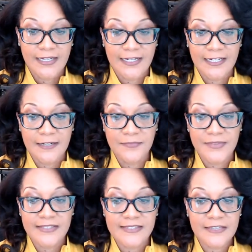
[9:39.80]

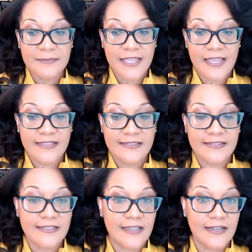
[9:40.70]
In some
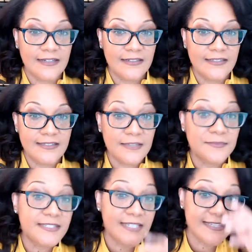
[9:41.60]
states,
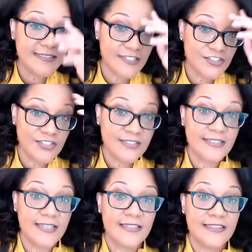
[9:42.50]

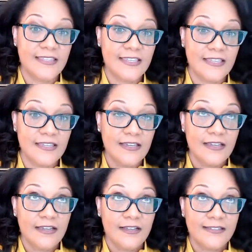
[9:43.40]
the
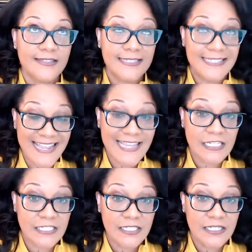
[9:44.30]

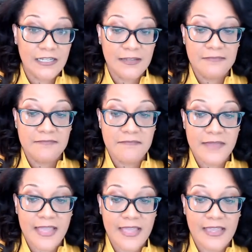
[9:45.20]
state
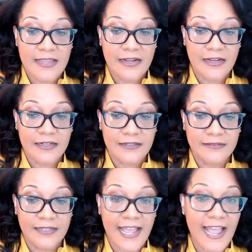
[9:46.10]
may
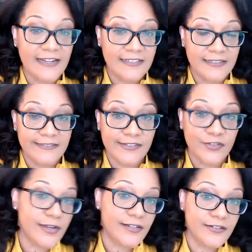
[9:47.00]
act as a
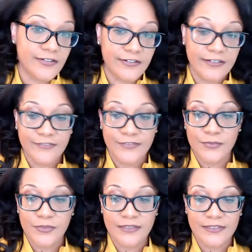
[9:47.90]
creditor, if you
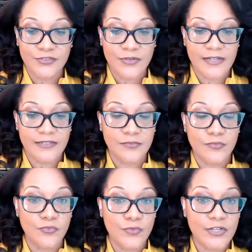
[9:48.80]
will, and try to
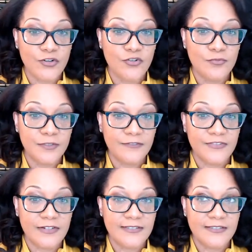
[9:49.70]
recoup the
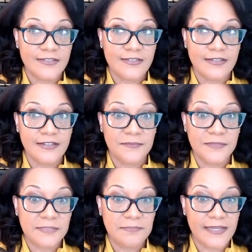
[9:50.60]
funds
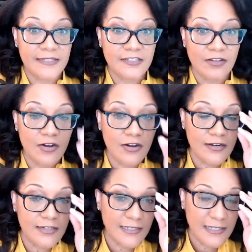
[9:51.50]
spent
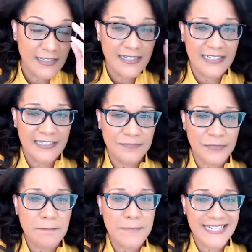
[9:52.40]
on
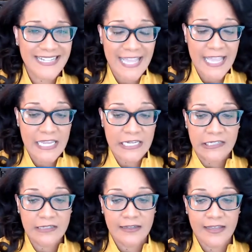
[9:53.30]
Medicaid
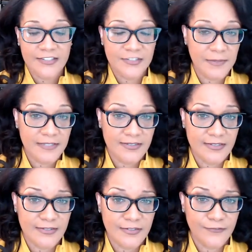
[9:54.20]

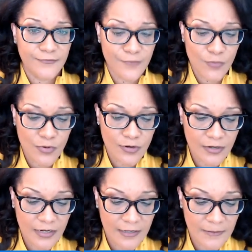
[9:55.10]
expenses
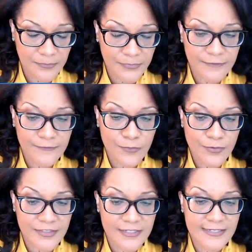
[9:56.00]
for
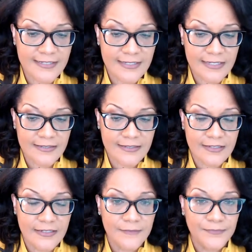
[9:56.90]
the deceased.
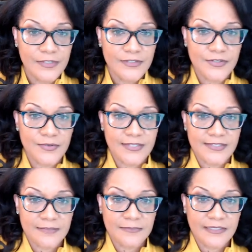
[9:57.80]
So
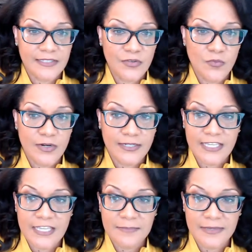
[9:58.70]
that's something that you want to
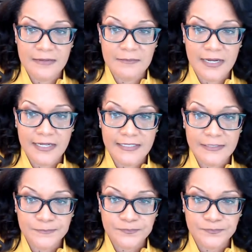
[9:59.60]
keep in mind.